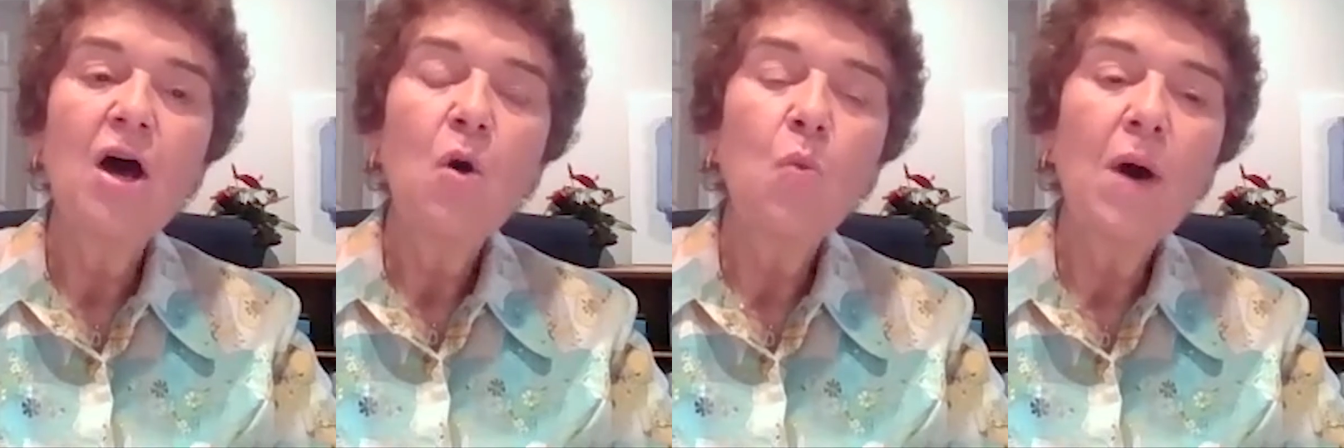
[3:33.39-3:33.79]

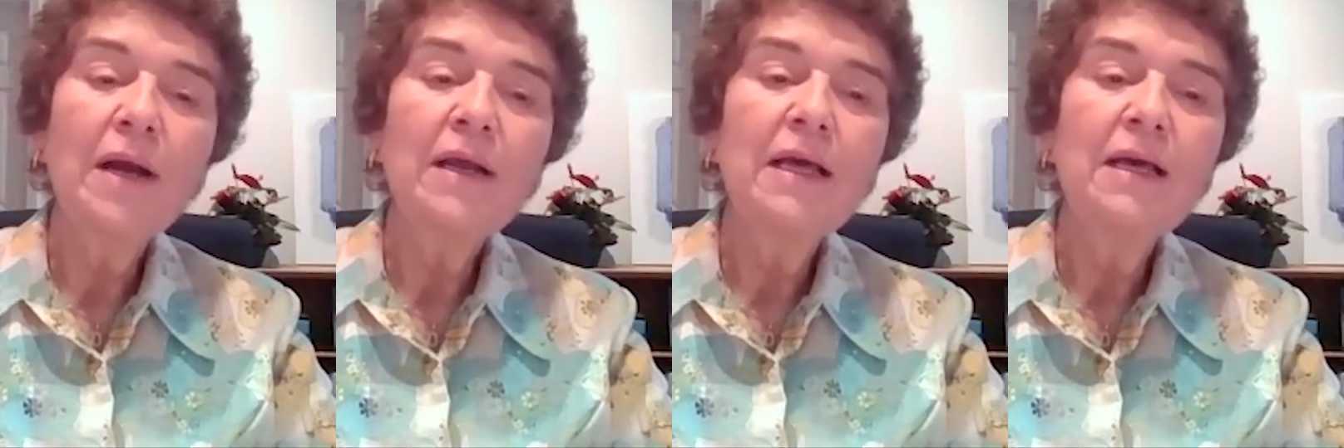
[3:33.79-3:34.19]

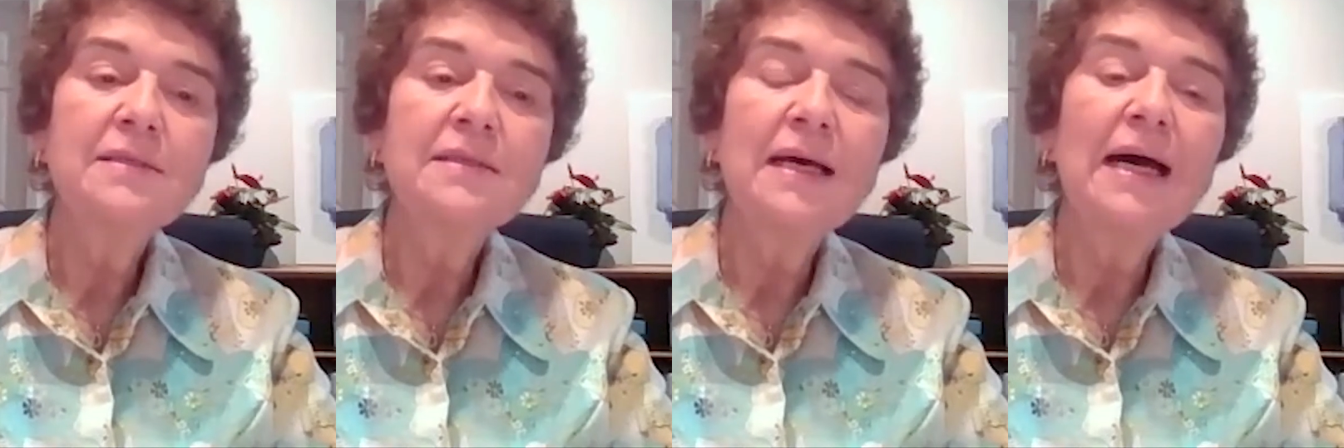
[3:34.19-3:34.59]
what
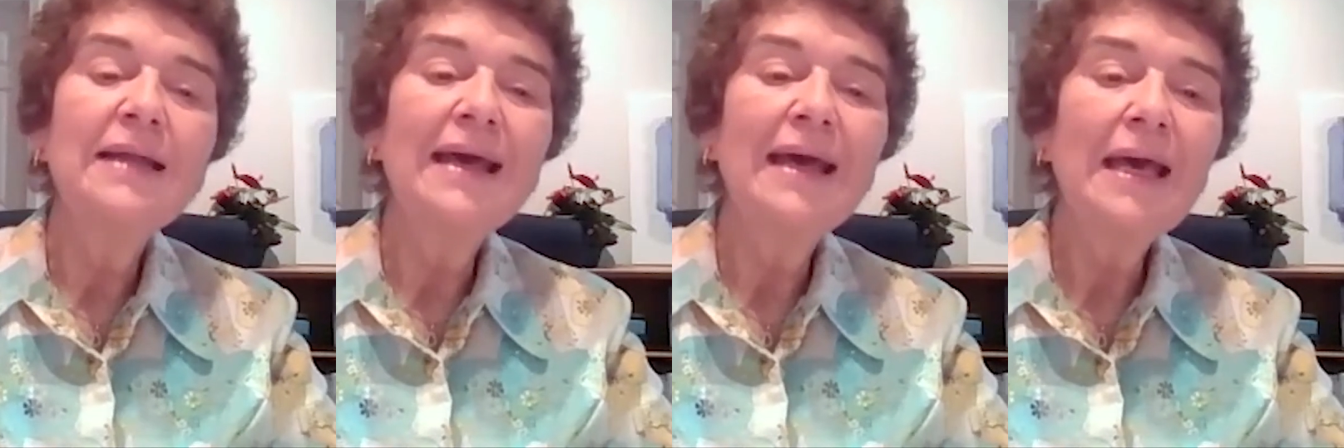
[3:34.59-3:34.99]
is
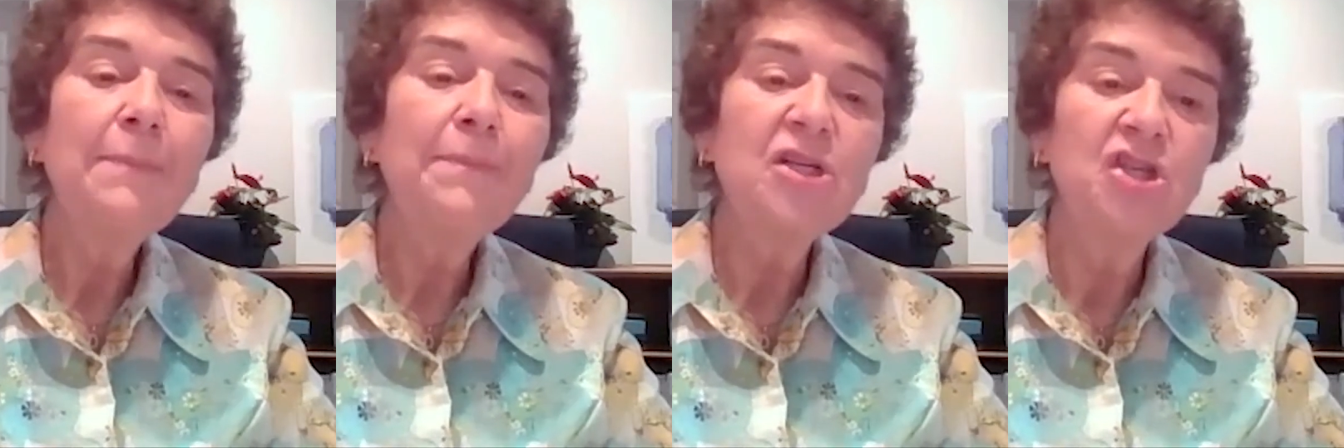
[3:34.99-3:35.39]
an
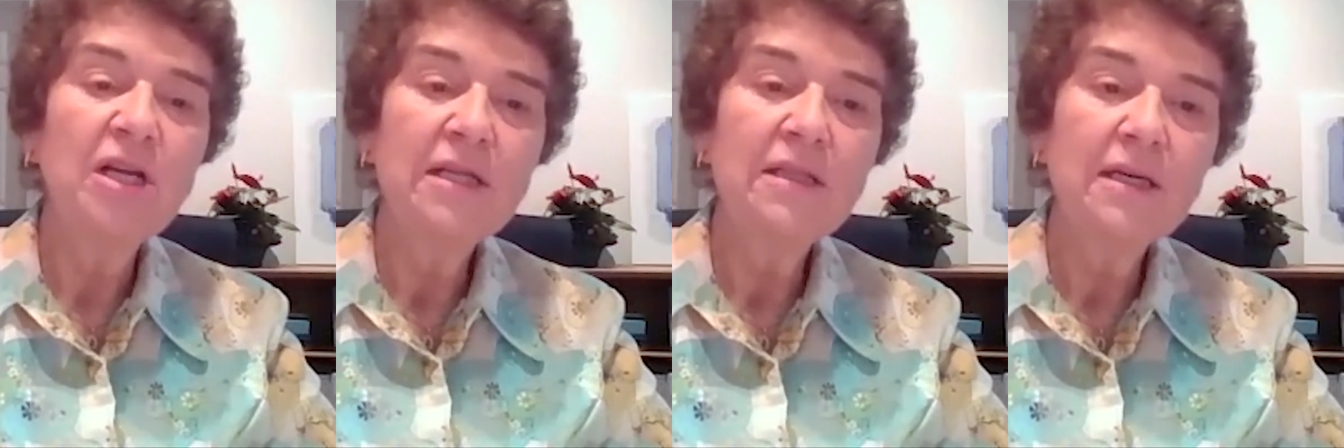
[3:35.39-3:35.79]

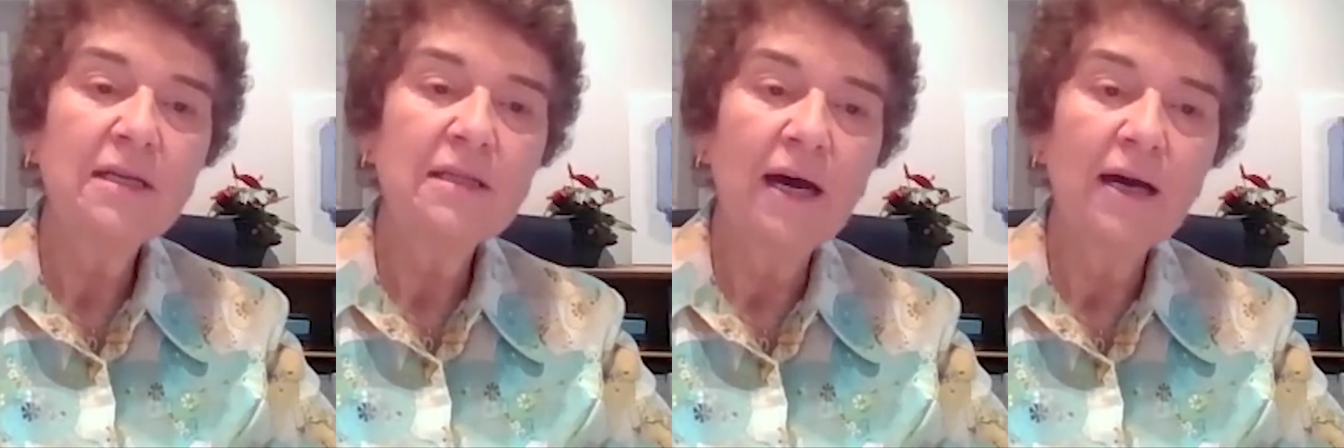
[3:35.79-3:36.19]
epigenetic
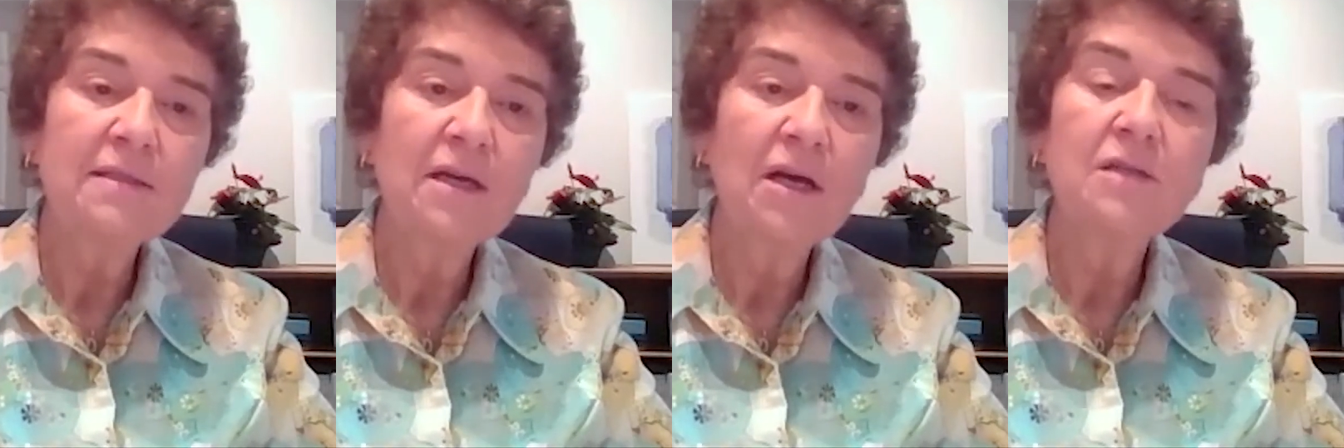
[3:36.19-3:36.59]

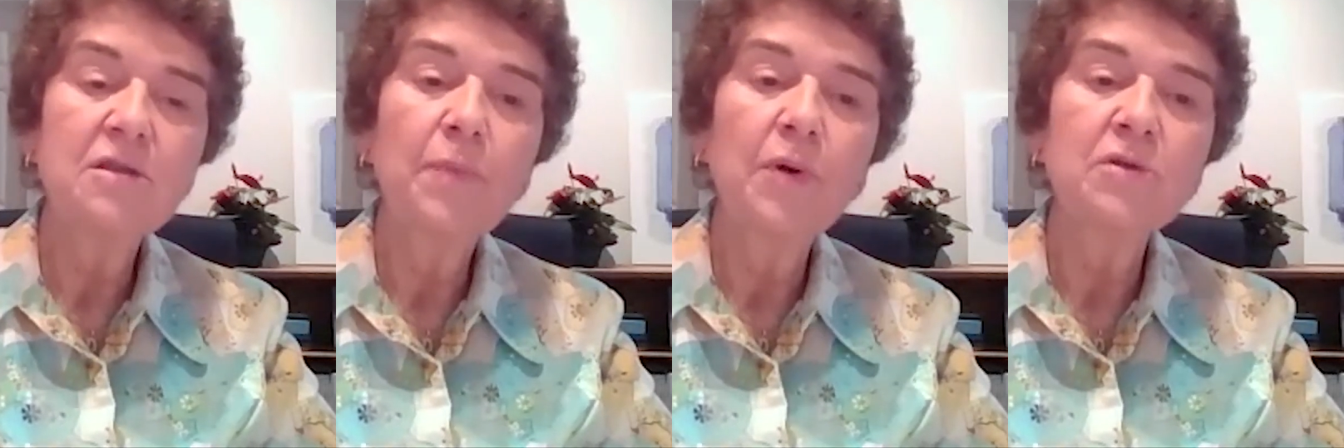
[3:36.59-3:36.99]
test as
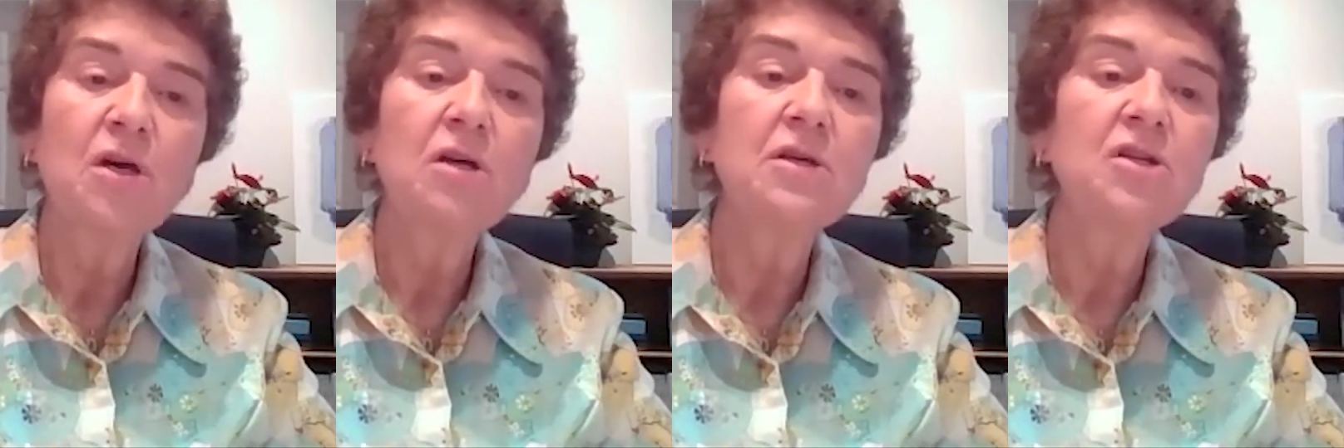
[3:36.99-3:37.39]
opposed
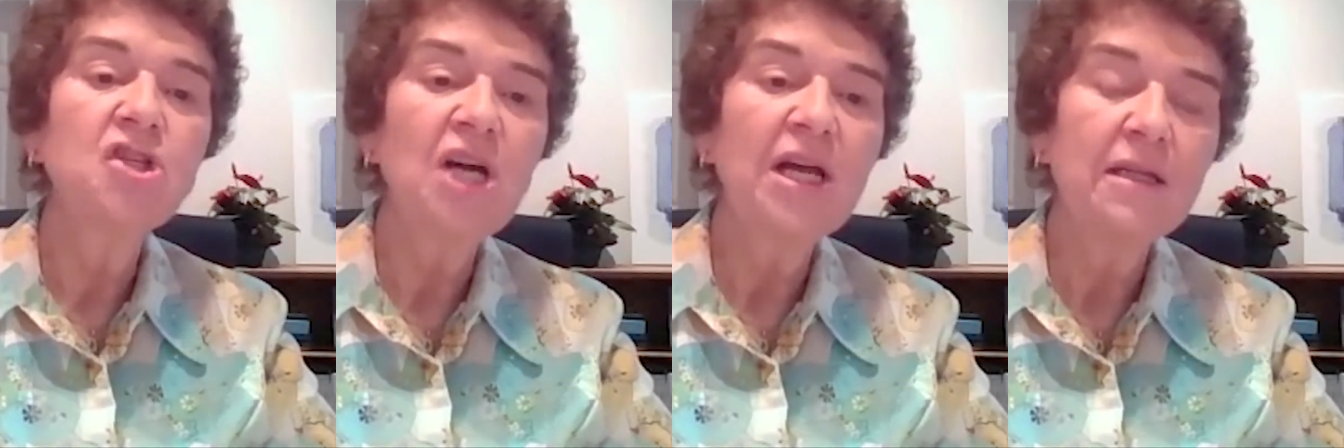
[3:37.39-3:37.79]
as a
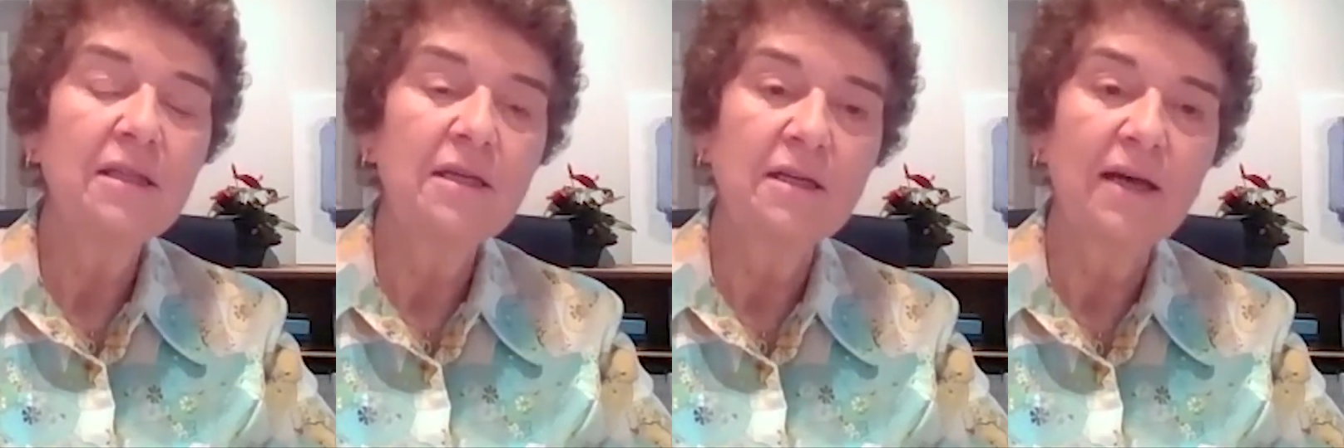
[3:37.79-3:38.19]

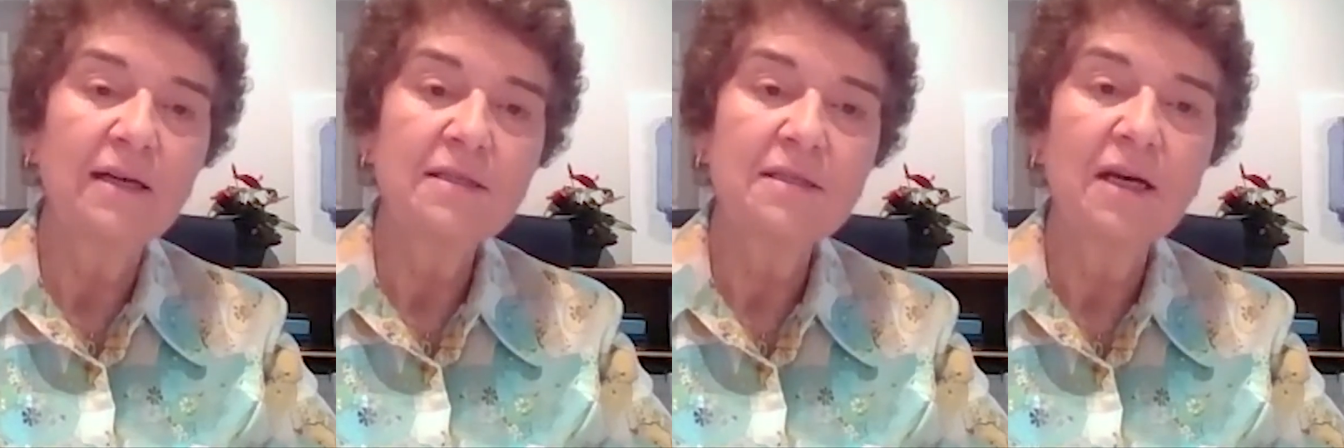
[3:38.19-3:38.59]
genetic
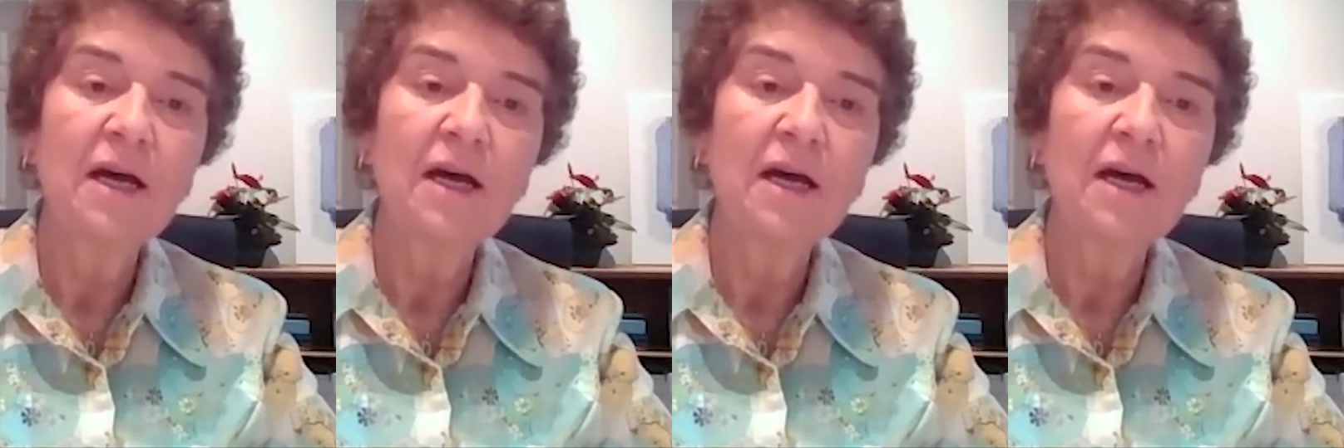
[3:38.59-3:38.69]
test.